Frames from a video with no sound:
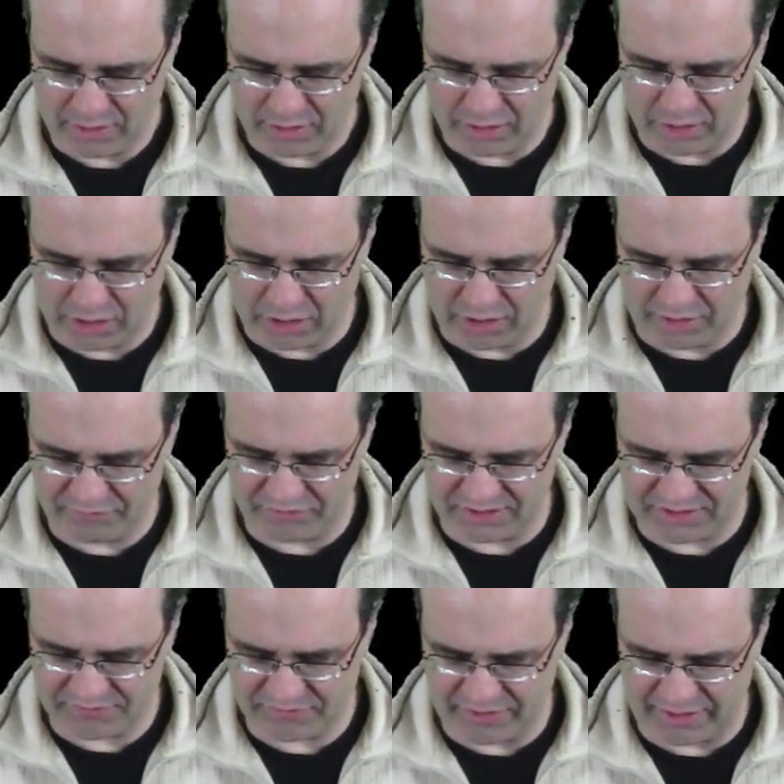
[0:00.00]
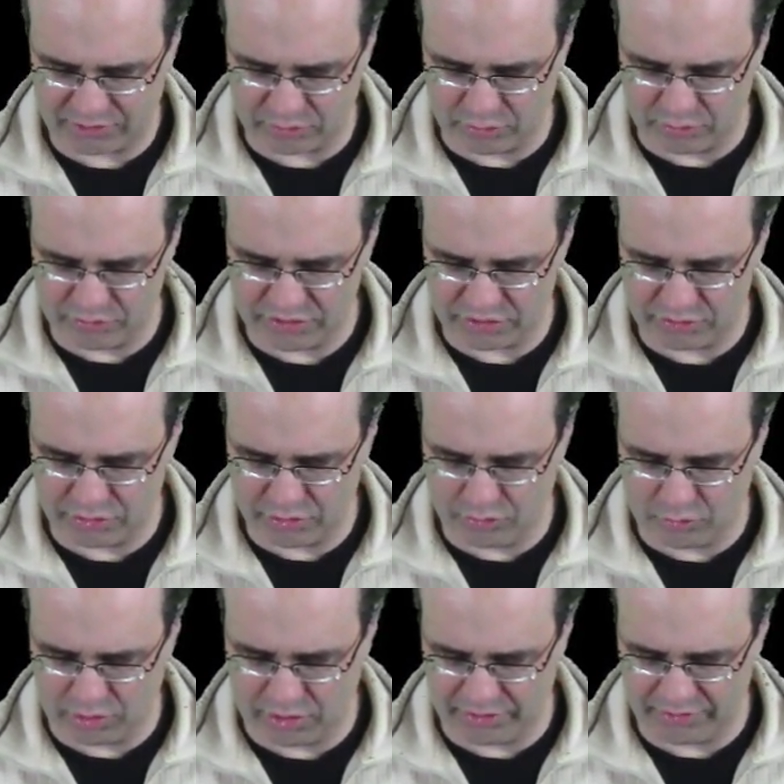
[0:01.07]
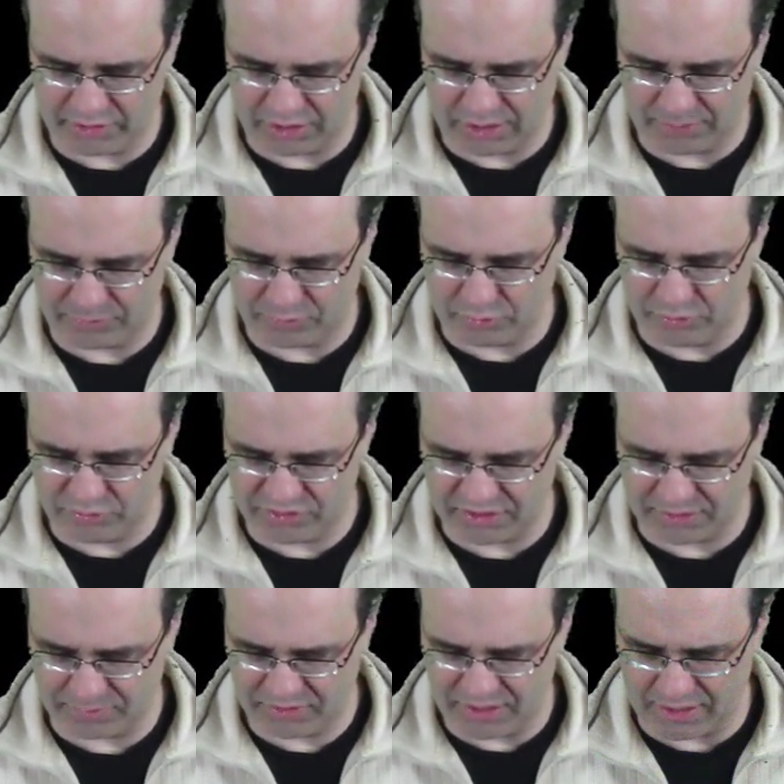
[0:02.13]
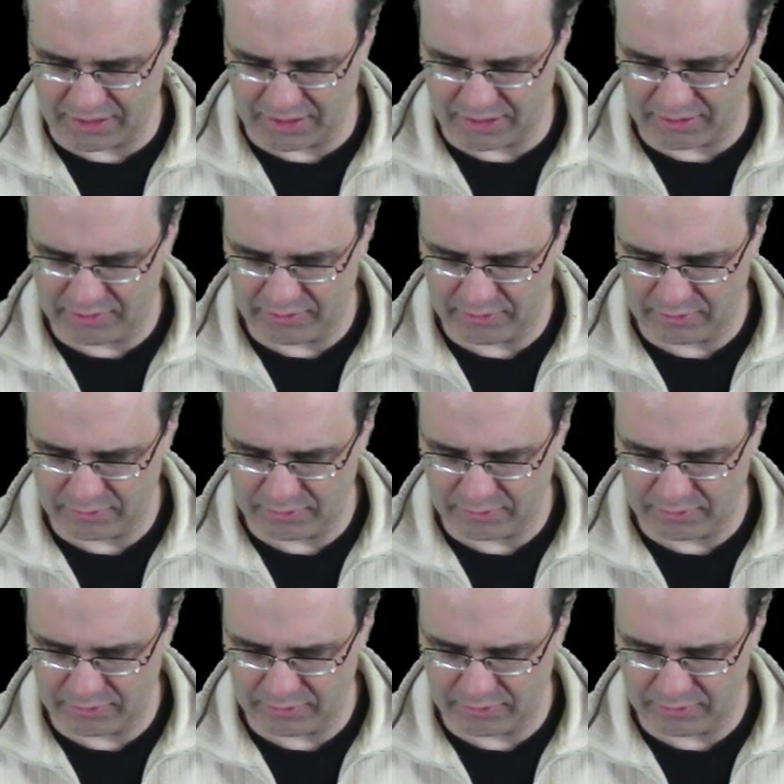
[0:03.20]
of these vectors, u1 up to u sub k,